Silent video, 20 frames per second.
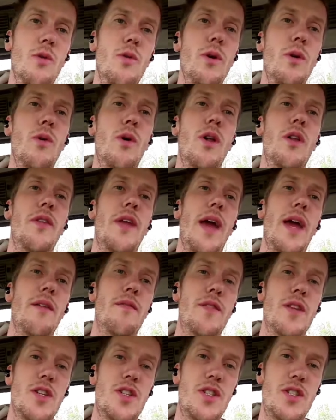we will
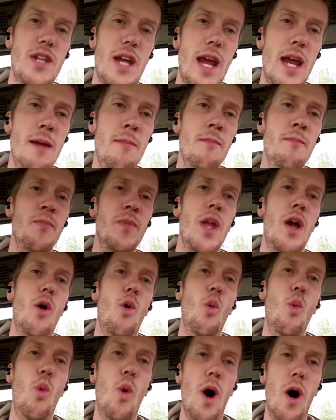have the same
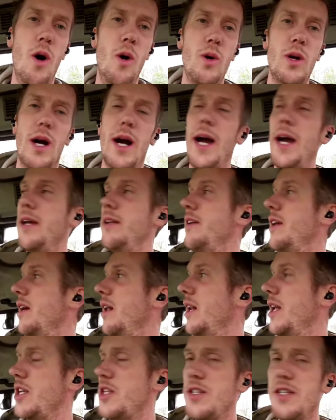woke,
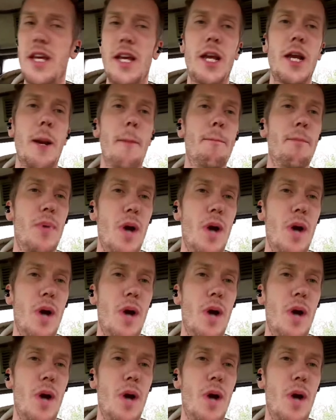idealistic,